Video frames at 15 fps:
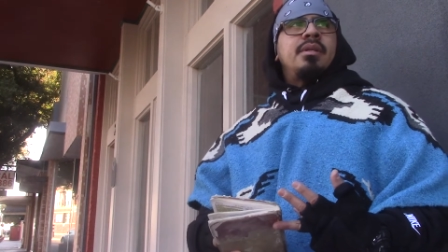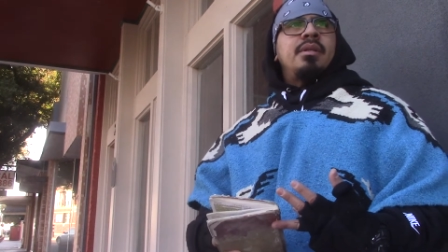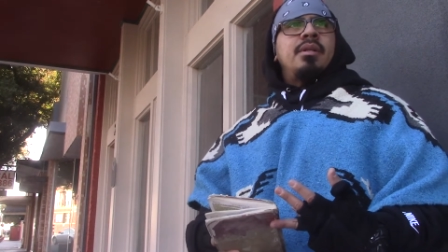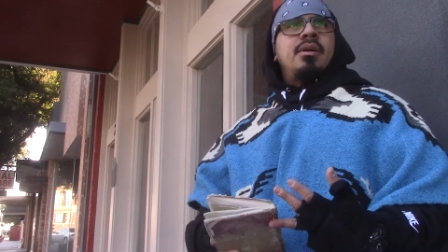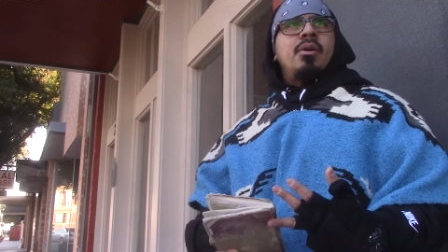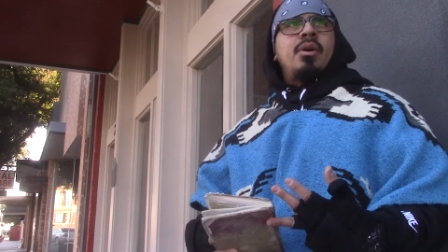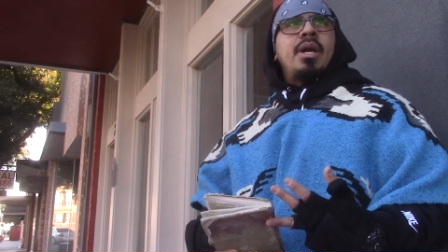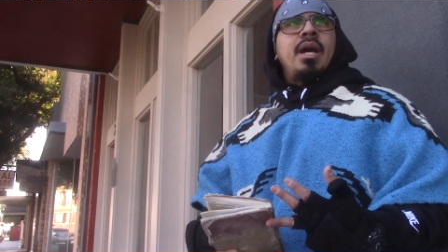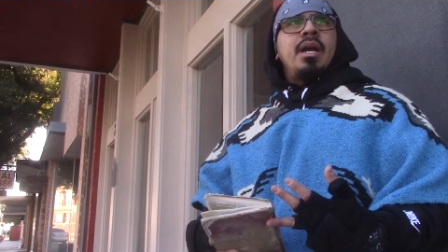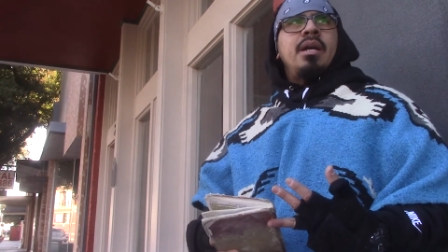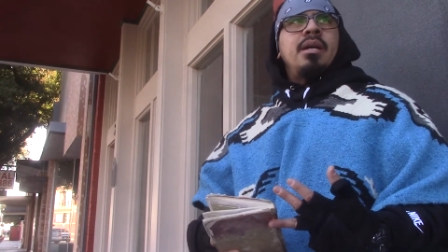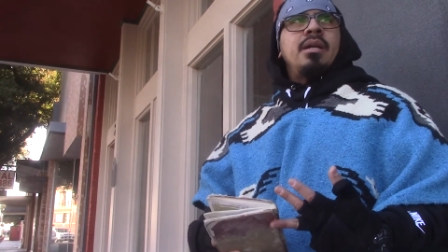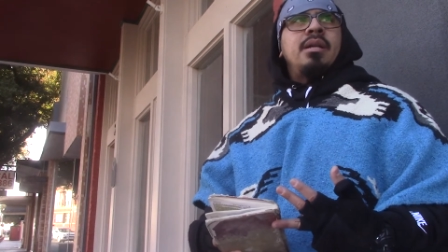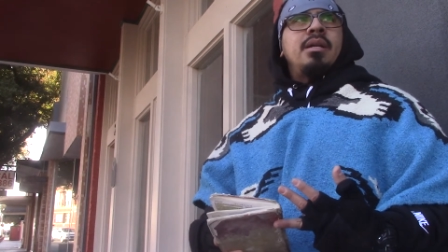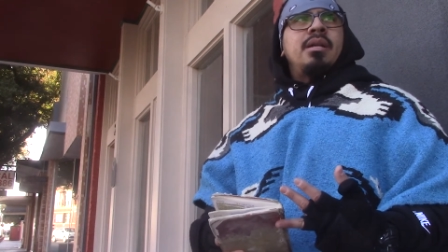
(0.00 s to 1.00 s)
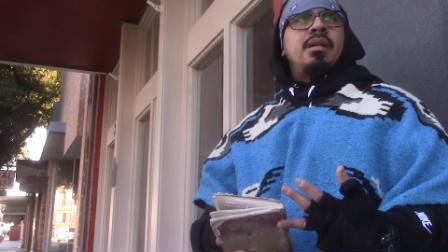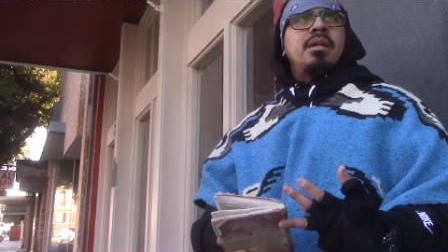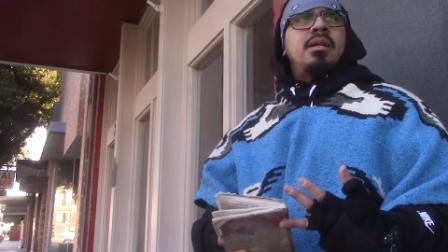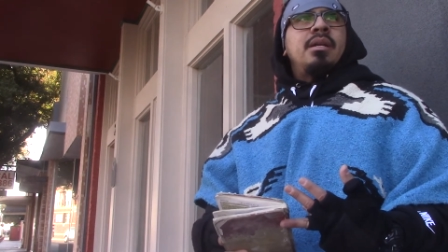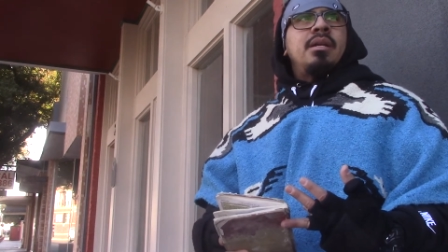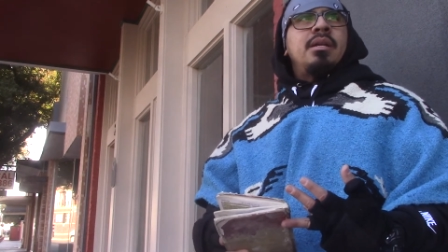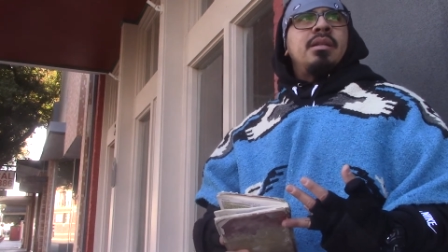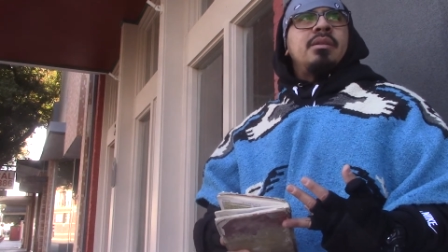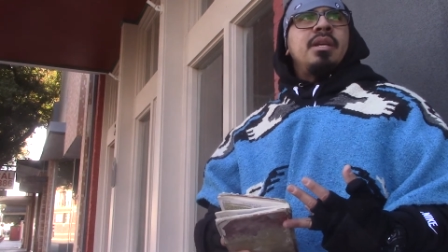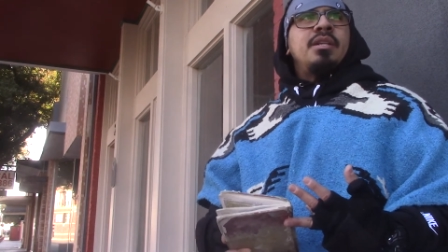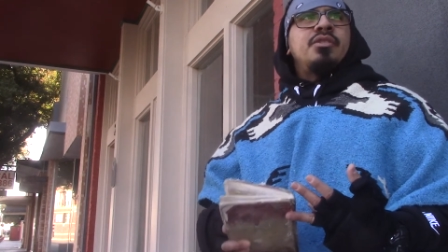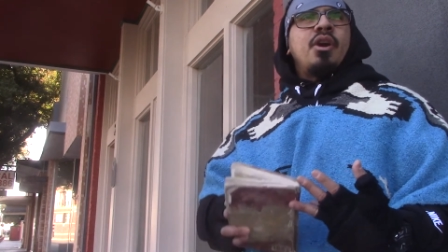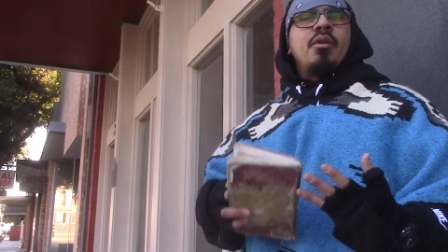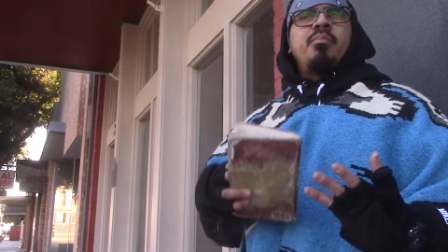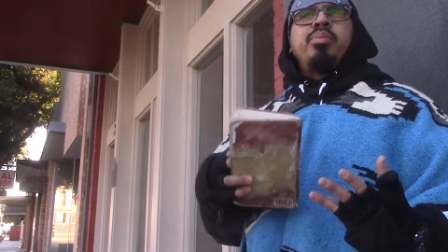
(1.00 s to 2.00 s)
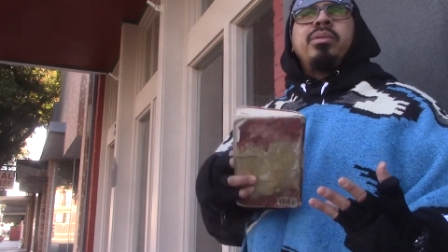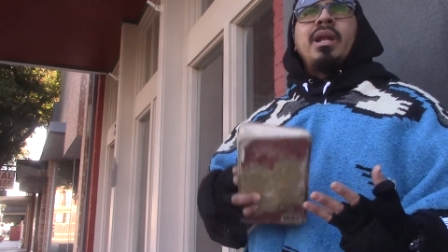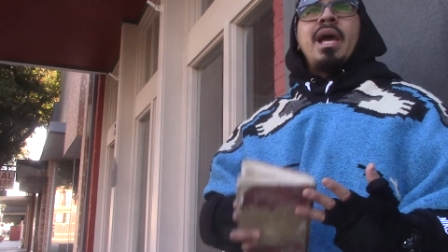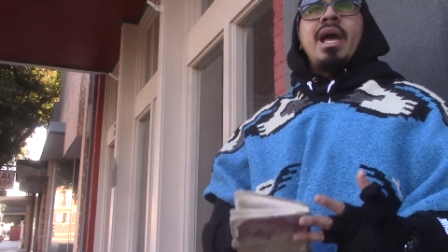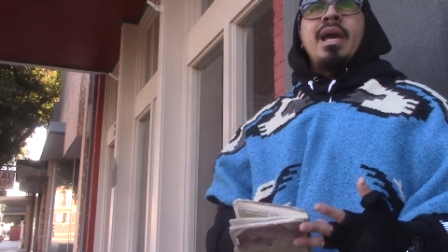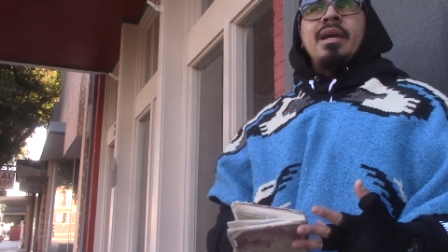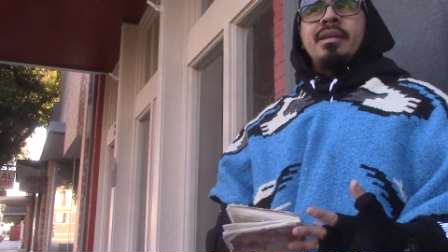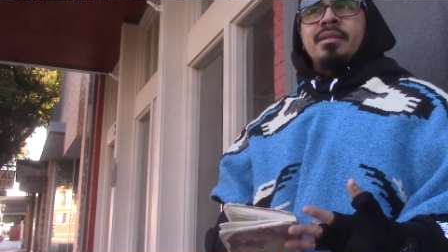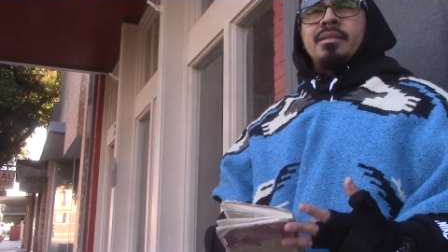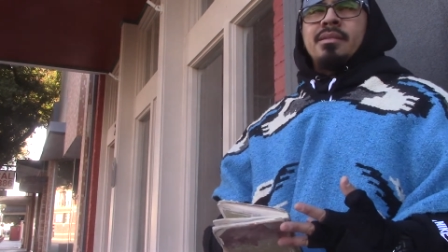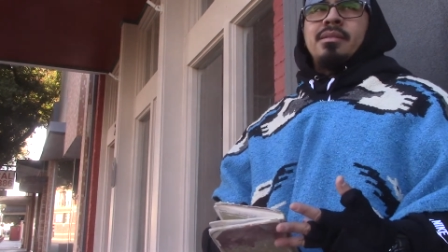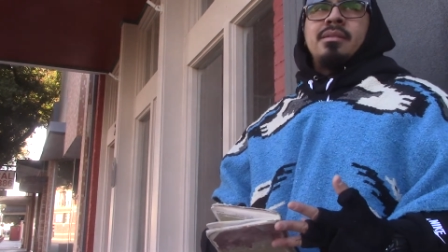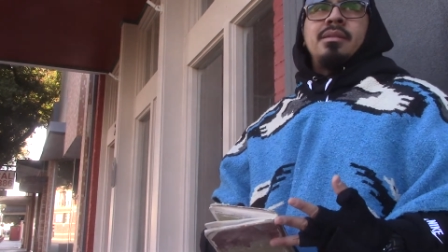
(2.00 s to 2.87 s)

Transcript: okay? These are plagues